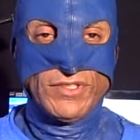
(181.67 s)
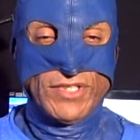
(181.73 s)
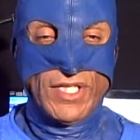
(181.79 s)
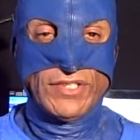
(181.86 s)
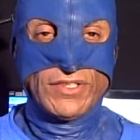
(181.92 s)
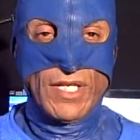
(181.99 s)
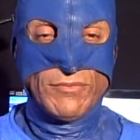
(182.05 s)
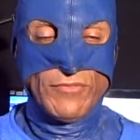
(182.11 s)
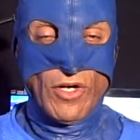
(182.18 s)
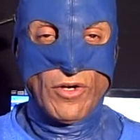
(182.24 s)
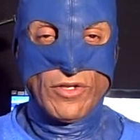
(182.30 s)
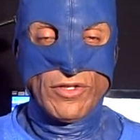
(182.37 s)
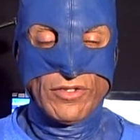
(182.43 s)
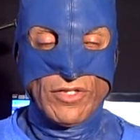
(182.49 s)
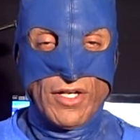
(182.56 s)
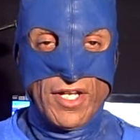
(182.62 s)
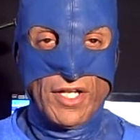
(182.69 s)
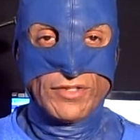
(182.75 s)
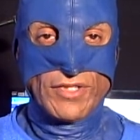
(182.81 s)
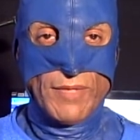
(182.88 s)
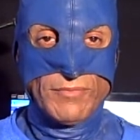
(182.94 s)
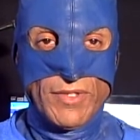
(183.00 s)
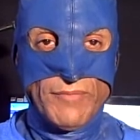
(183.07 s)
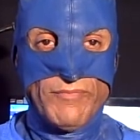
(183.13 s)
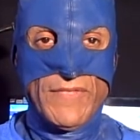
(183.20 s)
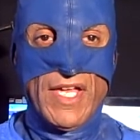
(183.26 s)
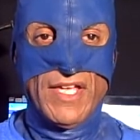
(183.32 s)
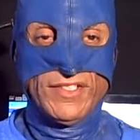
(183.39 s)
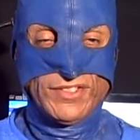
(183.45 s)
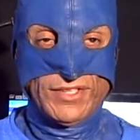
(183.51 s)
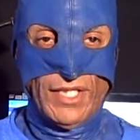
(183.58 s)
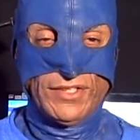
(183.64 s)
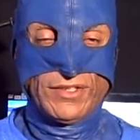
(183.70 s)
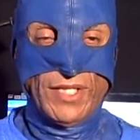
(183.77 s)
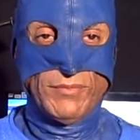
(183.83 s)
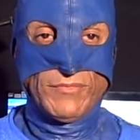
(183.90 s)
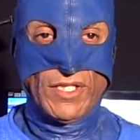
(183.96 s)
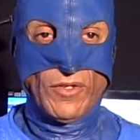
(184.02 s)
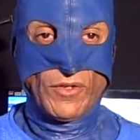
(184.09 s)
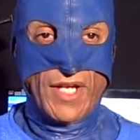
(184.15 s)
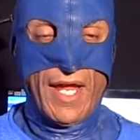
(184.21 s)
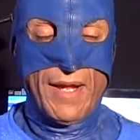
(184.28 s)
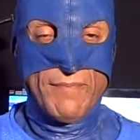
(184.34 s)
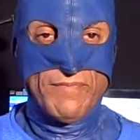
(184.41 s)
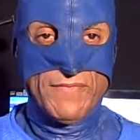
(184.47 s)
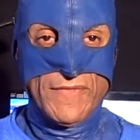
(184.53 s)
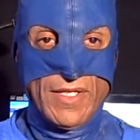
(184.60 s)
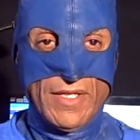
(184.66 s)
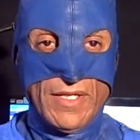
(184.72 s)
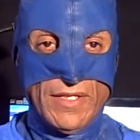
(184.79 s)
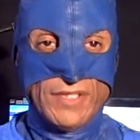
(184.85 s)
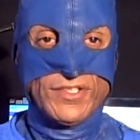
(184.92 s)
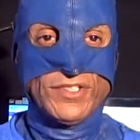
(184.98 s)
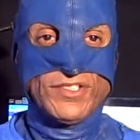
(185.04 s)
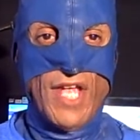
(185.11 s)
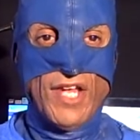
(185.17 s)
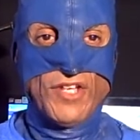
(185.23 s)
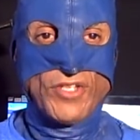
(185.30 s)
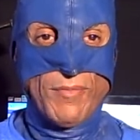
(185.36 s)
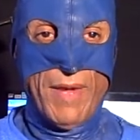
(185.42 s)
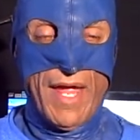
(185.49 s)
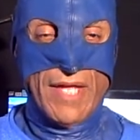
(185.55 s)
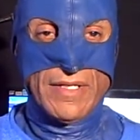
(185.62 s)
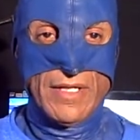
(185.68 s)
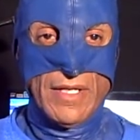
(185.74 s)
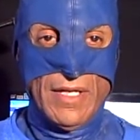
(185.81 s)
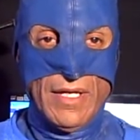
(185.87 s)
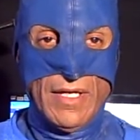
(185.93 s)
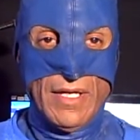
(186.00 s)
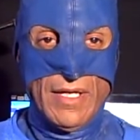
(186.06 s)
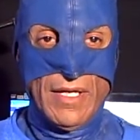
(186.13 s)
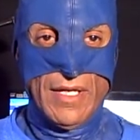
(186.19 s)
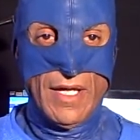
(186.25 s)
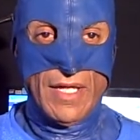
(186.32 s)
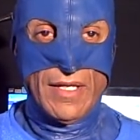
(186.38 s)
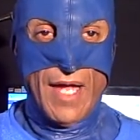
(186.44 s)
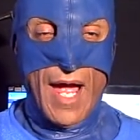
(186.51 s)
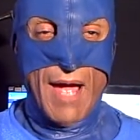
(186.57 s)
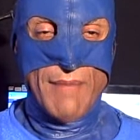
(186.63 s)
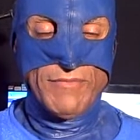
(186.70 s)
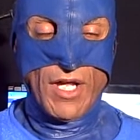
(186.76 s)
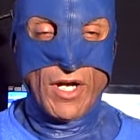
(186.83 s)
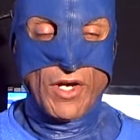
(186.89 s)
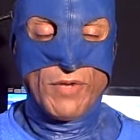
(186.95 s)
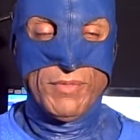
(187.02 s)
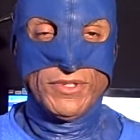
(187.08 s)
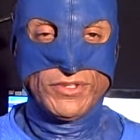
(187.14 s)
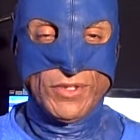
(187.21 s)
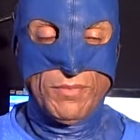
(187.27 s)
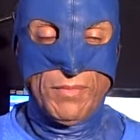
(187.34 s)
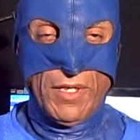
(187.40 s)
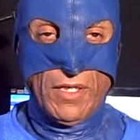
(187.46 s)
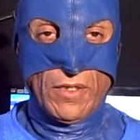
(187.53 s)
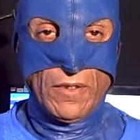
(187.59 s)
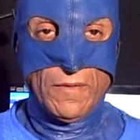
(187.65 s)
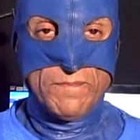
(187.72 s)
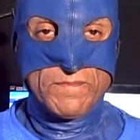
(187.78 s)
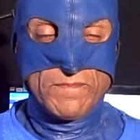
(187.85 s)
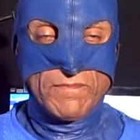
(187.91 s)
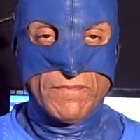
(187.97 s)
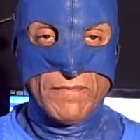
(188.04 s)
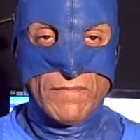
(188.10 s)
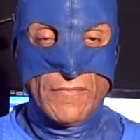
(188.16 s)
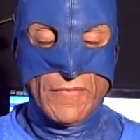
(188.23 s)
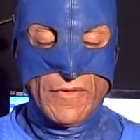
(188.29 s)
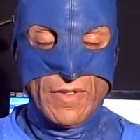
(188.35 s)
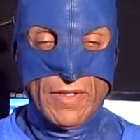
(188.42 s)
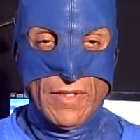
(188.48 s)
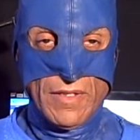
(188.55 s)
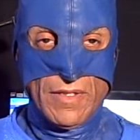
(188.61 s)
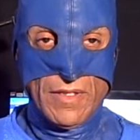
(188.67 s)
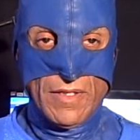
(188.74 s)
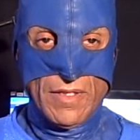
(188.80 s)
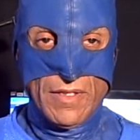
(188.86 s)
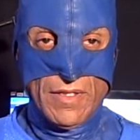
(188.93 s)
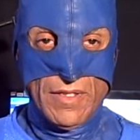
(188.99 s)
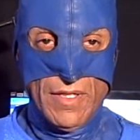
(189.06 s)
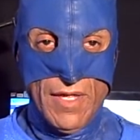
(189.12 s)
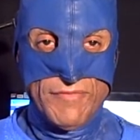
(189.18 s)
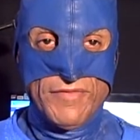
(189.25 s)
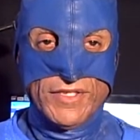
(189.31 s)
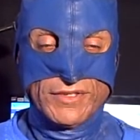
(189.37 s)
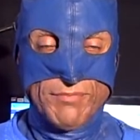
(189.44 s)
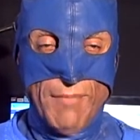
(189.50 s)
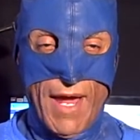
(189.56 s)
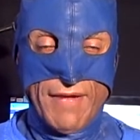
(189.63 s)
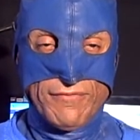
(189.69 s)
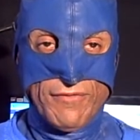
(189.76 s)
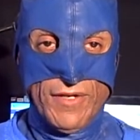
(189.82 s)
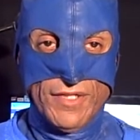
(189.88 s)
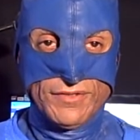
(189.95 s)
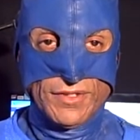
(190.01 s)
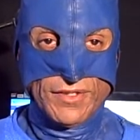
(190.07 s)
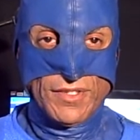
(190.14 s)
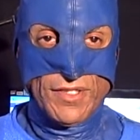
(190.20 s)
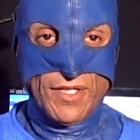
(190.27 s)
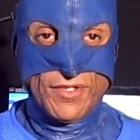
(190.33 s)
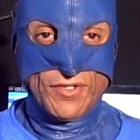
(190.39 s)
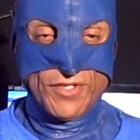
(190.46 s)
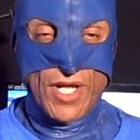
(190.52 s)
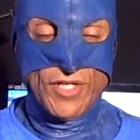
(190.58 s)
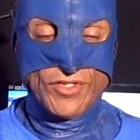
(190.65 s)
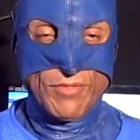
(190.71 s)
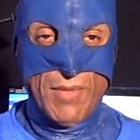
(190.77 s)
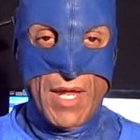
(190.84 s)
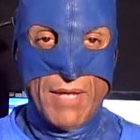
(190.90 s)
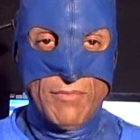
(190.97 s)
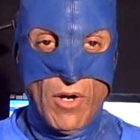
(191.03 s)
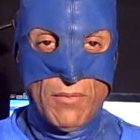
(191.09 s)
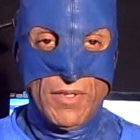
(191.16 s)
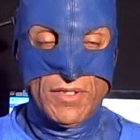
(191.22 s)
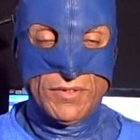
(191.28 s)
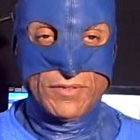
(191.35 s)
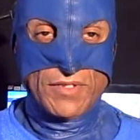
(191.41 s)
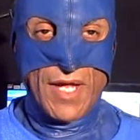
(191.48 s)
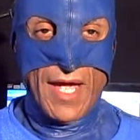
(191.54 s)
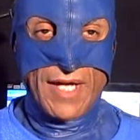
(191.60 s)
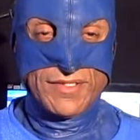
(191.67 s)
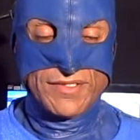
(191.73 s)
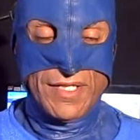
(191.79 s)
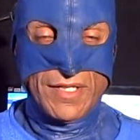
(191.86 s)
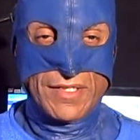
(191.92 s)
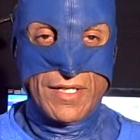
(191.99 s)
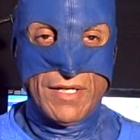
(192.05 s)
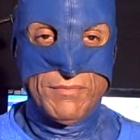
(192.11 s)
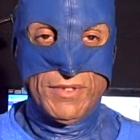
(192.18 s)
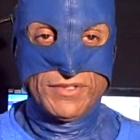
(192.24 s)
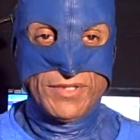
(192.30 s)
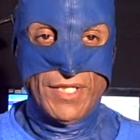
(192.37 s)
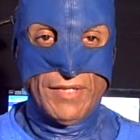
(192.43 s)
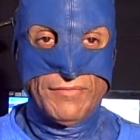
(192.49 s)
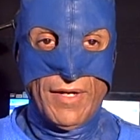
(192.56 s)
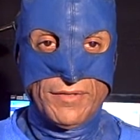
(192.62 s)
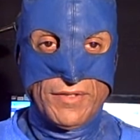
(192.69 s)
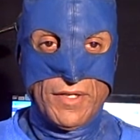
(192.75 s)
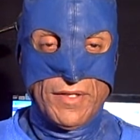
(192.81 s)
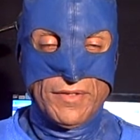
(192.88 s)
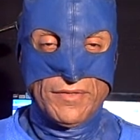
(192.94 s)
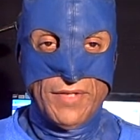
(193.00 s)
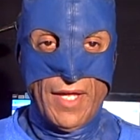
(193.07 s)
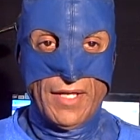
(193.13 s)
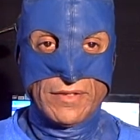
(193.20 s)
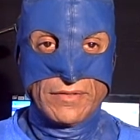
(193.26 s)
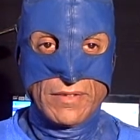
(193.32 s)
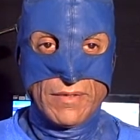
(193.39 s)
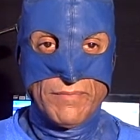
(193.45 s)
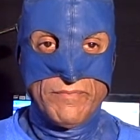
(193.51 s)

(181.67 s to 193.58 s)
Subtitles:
say something, or hear something, say something, okay? This is Danger Man, and I'm the urban superhero. And this, my friends, is another Danger Man moment. You guys take care and be safe out there. Thanks.